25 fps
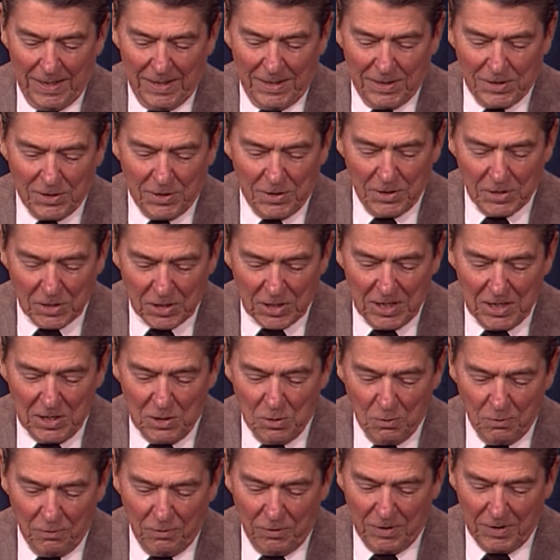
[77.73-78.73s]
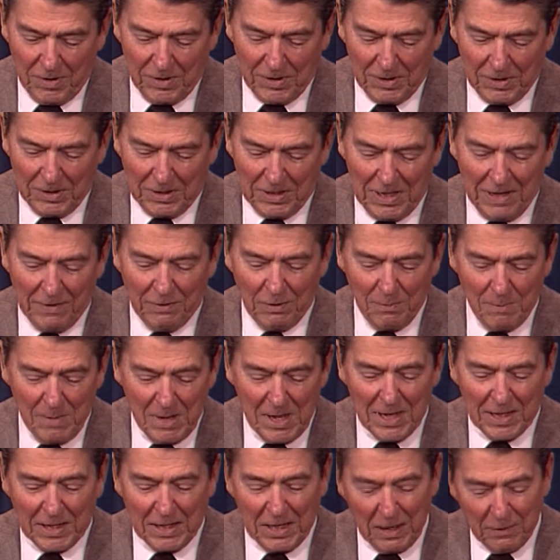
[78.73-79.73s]
So you see, you've given
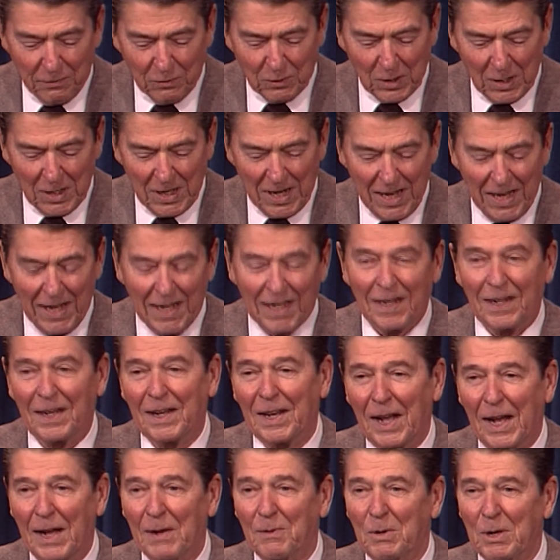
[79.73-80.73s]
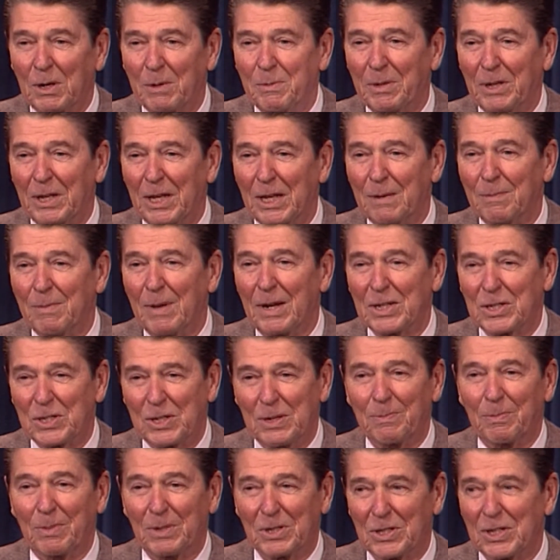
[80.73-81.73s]
me a gift today, and I want to begin by
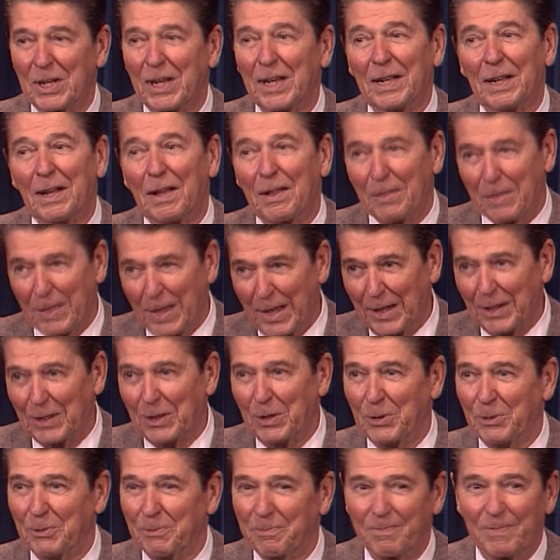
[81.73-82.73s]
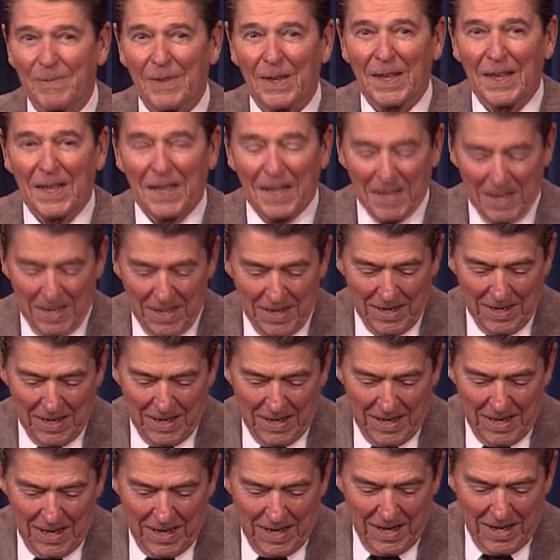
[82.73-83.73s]
simply saying thank you.
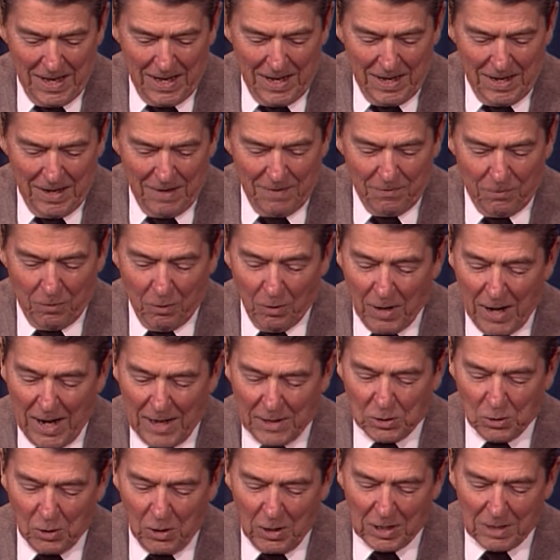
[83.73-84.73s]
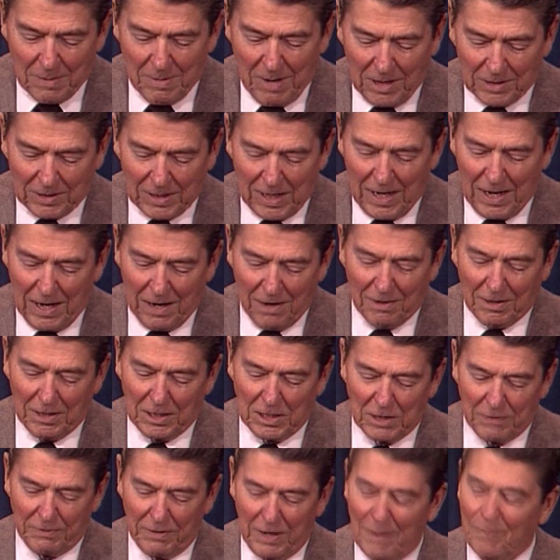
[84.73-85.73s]
Before I talk about the
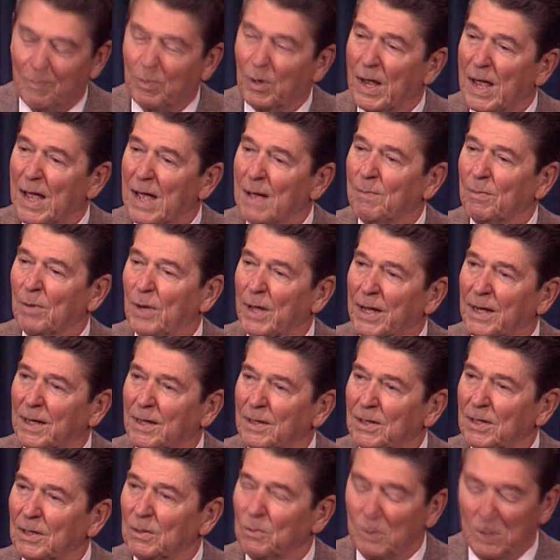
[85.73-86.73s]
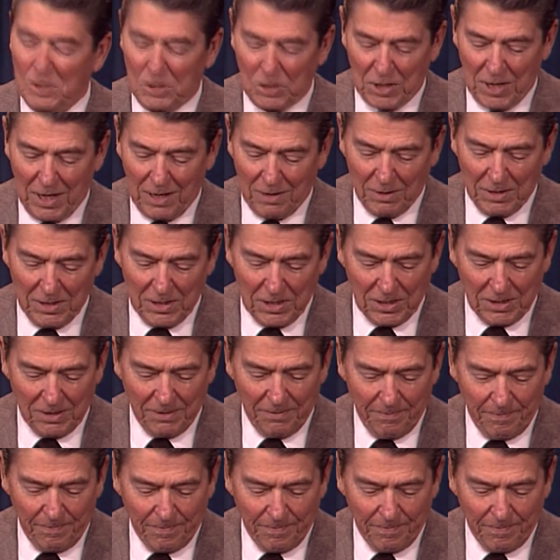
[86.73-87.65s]
heritage of Abraham Lincoln that we cherish,